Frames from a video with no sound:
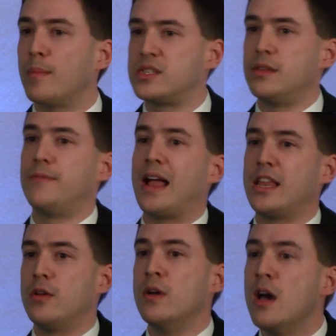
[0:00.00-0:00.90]
to the
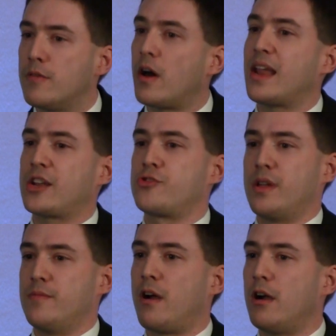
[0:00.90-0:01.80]
value of our natural
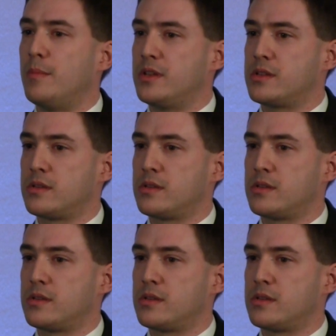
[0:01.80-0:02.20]
environment?